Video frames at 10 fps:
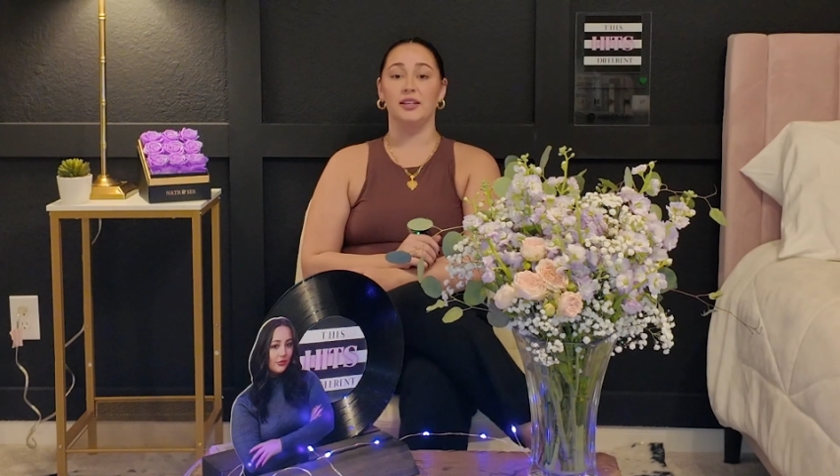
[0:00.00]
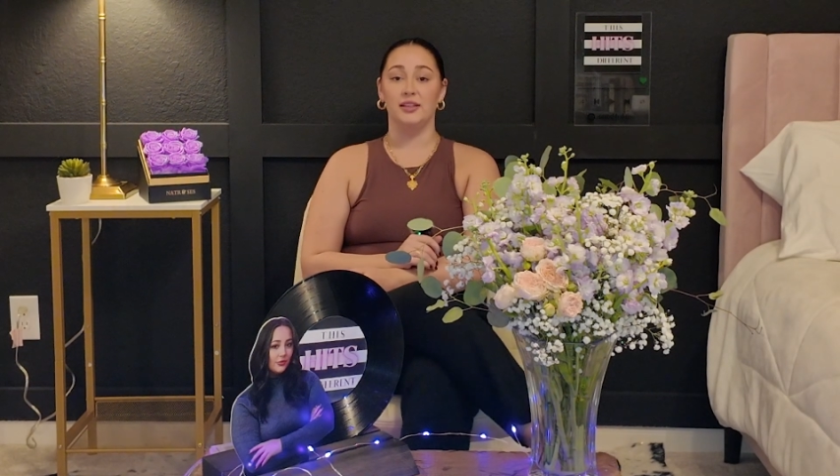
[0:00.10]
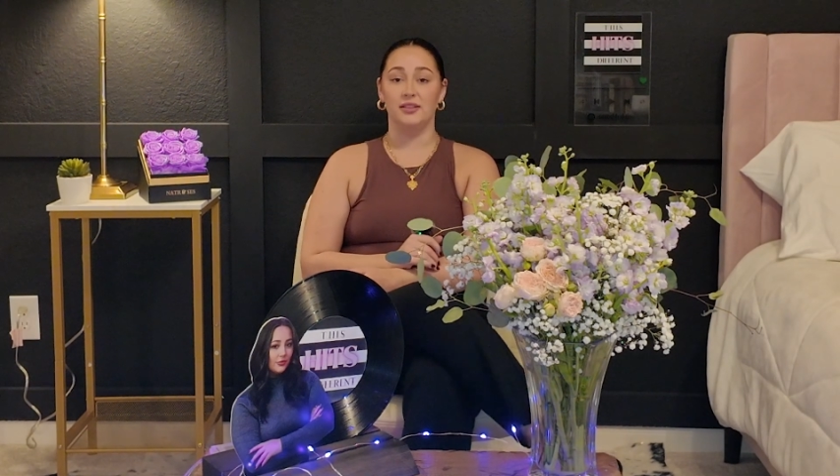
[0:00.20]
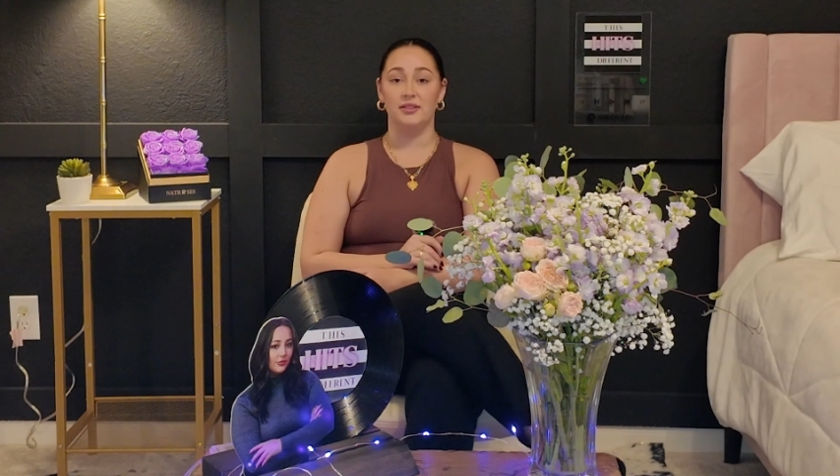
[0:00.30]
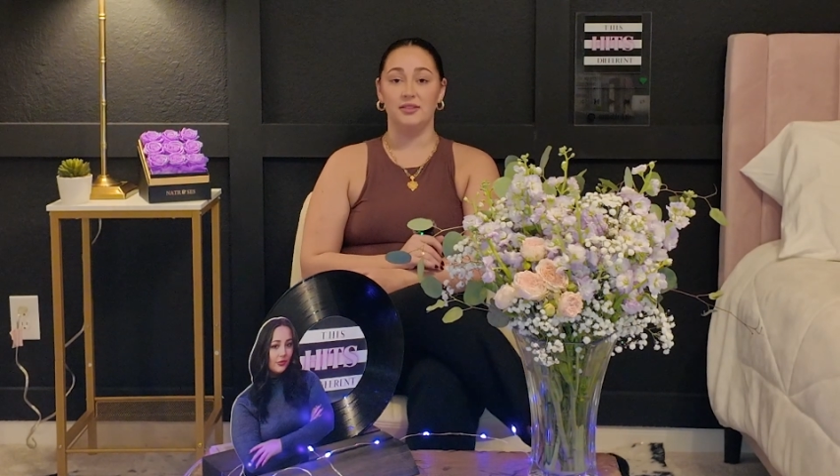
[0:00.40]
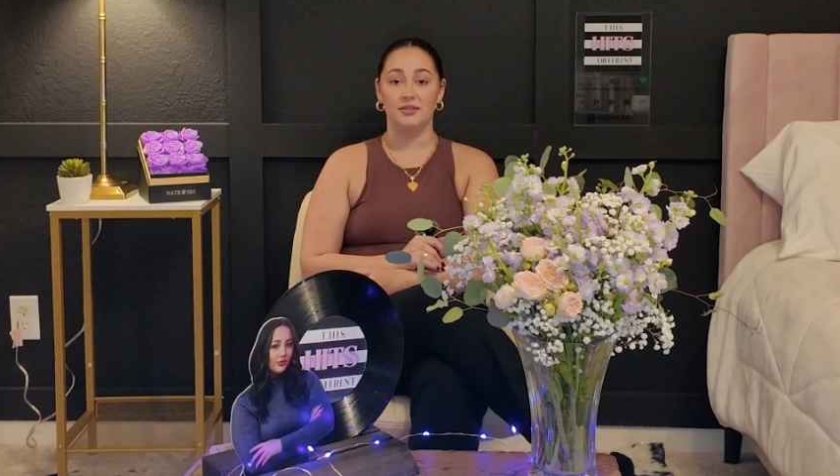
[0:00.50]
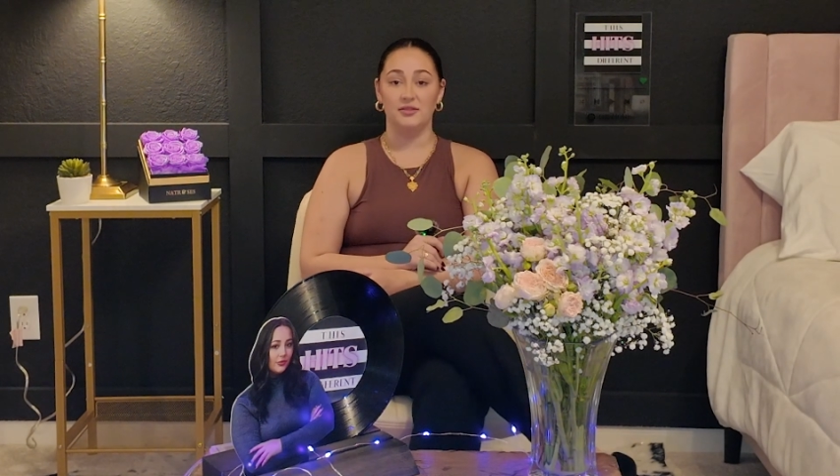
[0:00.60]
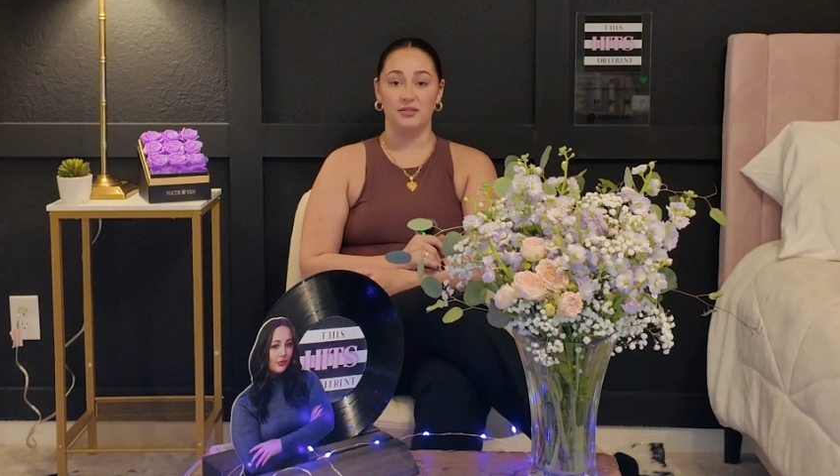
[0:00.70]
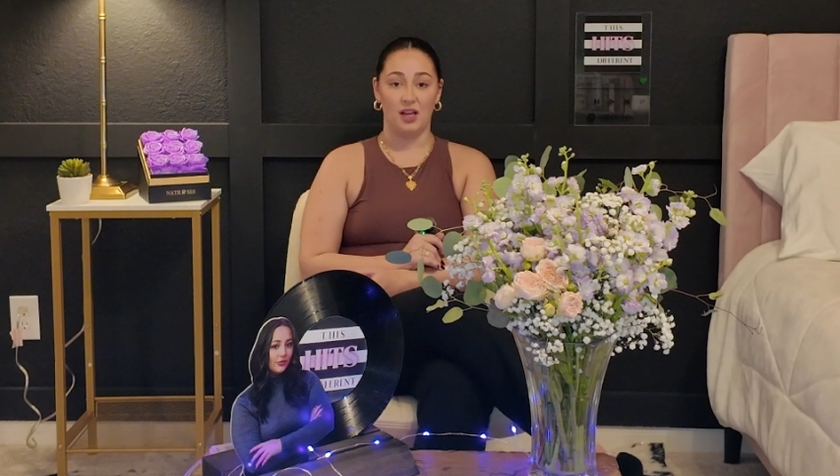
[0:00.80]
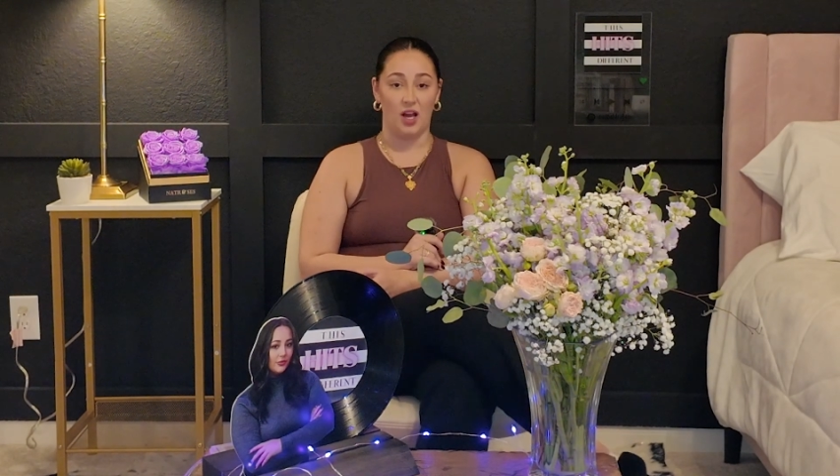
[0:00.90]
is
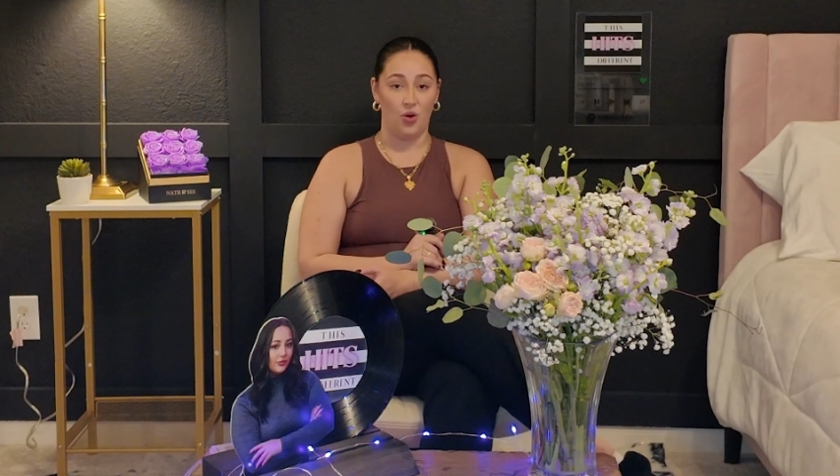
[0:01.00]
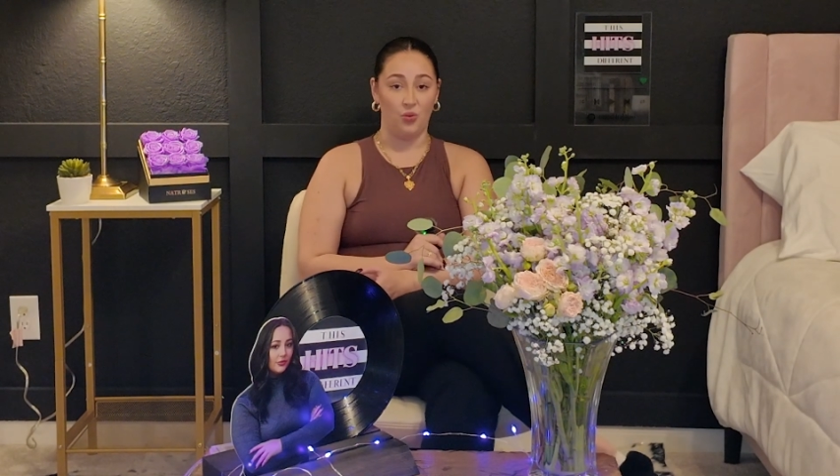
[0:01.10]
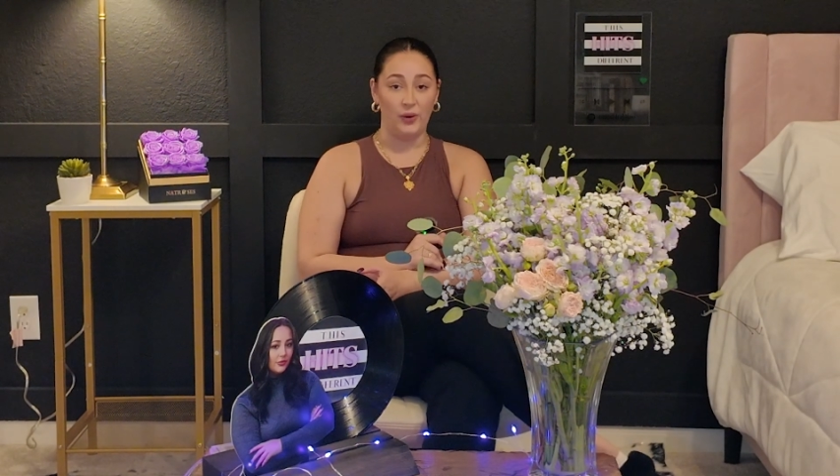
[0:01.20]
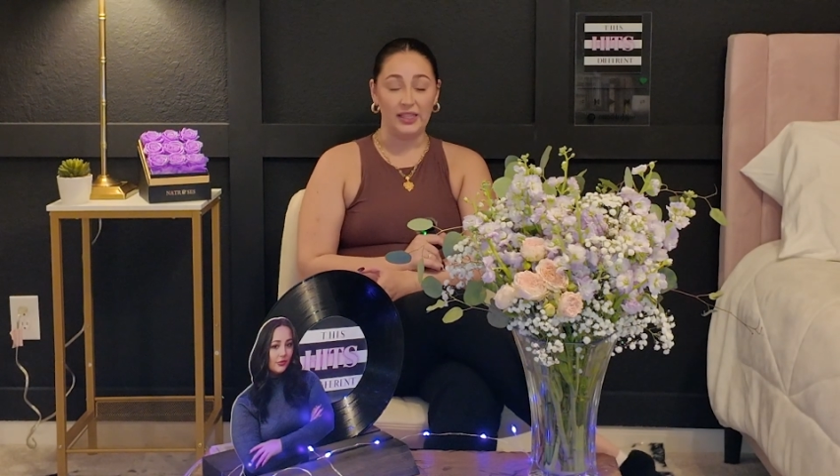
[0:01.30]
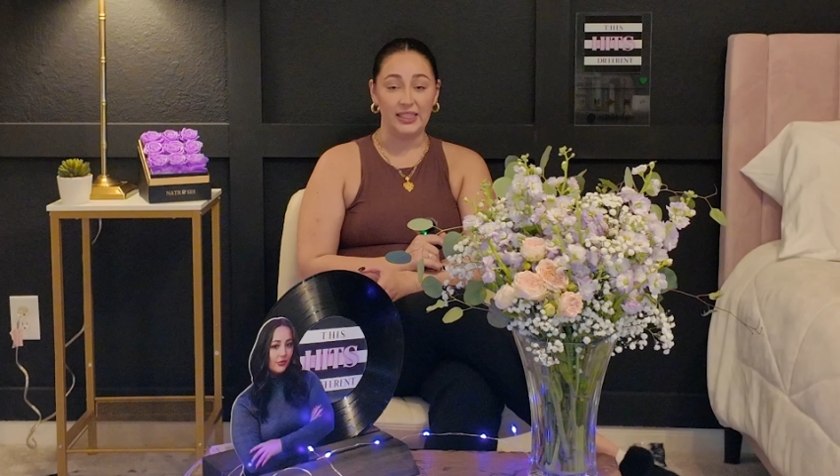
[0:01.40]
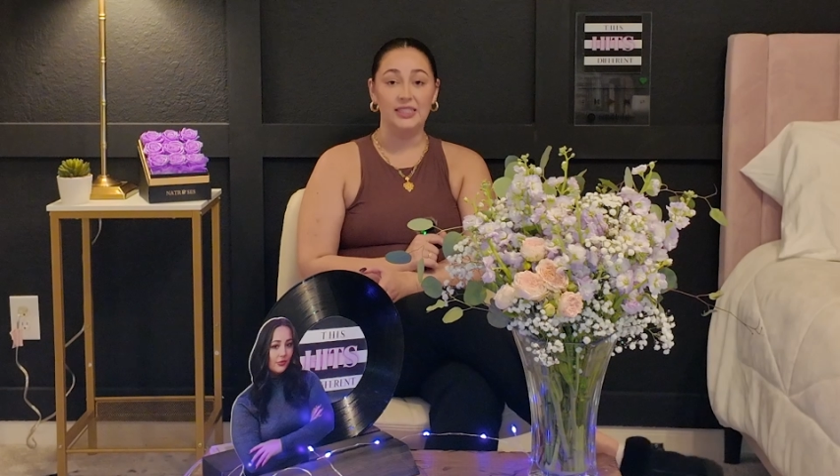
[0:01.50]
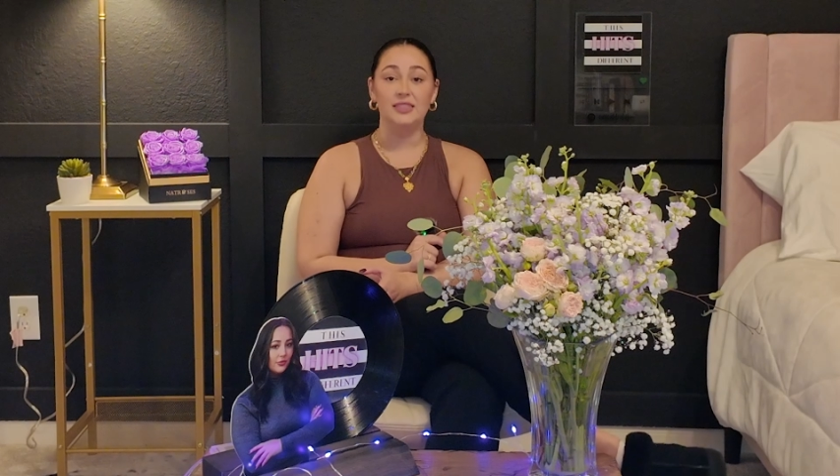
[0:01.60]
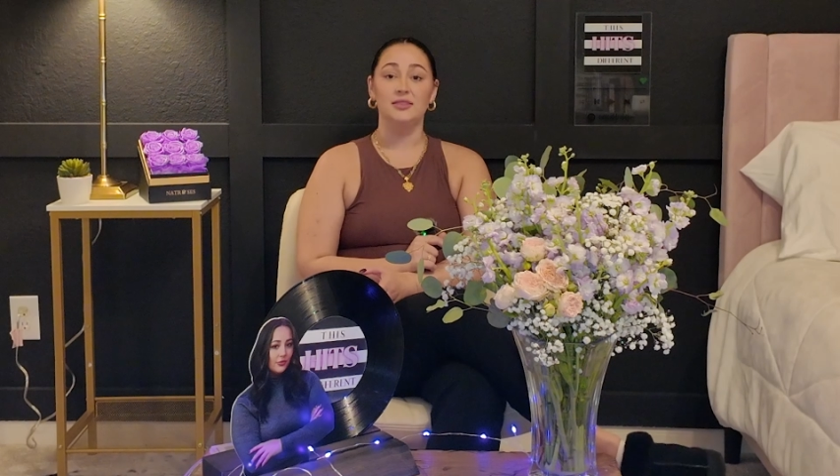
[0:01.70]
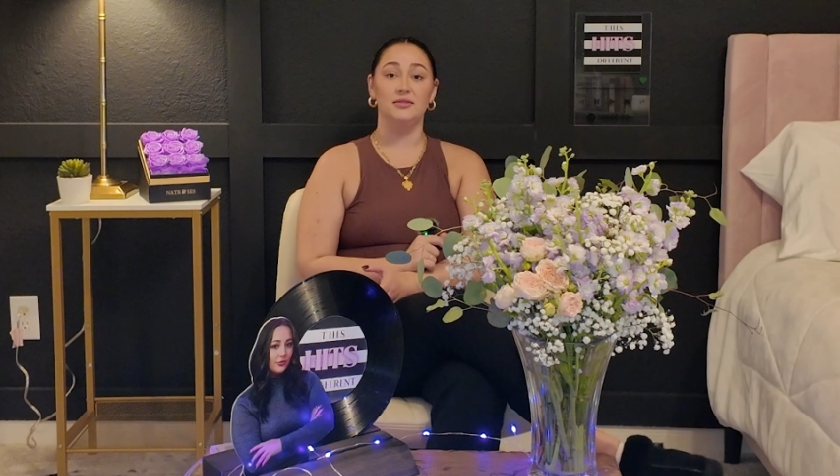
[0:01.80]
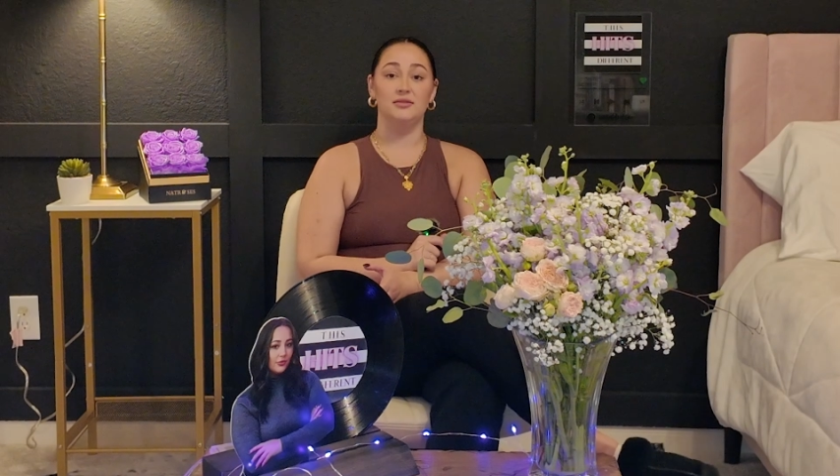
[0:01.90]
a really